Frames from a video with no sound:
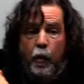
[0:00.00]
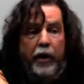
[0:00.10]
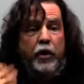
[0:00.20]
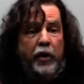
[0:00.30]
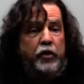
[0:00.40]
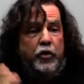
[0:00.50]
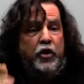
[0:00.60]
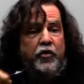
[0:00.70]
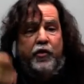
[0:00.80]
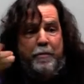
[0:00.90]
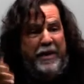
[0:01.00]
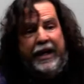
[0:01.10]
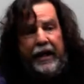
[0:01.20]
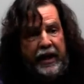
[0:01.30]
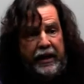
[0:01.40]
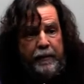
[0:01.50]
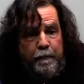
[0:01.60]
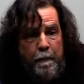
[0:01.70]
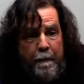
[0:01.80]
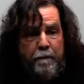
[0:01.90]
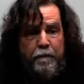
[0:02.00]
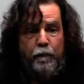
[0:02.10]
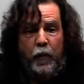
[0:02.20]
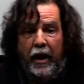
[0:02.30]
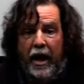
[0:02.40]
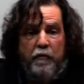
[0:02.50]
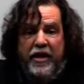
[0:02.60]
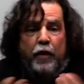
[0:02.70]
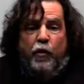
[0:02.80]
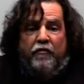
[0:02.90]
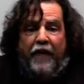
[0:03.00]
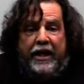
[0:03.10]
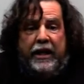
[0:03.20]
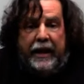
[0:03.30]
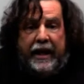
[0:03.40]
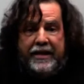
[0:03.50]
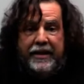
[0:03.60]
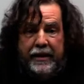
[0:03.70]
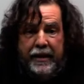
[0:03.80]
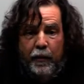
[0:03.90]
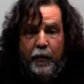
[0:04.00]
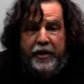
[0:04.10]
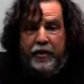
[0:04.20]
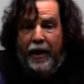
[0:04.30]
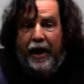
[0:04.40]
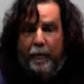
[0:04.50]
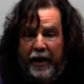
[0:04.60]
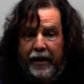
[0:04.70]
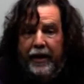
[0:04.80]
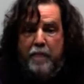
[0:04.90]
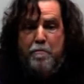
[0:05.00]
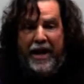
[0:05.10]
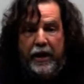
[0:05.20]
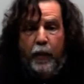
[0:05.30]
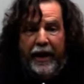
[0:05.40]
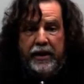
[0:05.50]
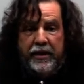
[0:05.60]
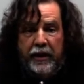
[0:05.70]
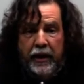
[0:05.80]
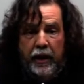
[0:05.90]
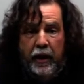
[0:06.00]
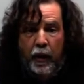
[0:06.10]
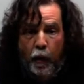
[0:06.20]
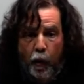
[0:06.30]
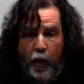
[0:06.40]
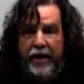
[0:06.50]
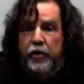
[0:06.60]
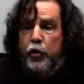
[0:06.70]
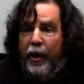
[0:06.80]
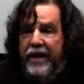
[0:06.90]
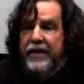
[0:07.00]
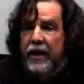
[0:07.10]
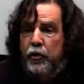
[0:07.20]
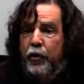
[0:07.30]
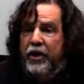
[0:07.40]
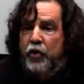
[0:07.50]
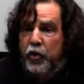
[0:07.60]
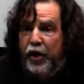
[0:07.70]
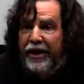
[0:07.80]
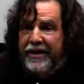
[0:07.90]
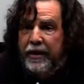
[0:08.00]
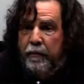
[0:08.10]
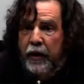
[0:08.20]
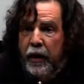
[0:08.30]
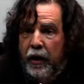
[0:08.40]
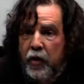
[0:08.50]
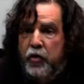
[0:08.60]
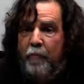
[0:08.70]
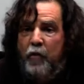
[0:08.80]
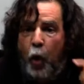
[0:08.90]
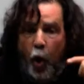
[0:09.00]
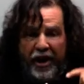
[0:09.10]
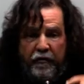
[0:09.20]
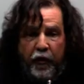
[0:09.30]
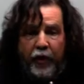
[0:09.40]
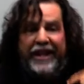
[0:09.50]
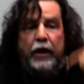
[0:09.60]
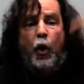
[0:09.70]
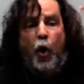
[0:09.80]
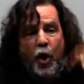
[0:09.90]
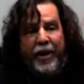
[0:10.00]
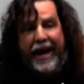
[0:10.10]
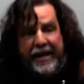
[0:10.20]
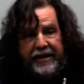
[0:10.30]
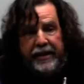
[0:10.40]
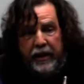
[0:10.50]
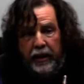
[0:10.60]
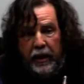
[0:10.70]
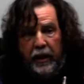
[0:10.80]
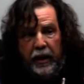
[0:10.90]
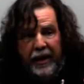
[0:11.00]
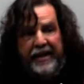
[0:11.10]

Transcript: we're going to just repeat again everything we're fighting against, which has happened in many ways with twentieth century socialism. So I'm calling for decolonizing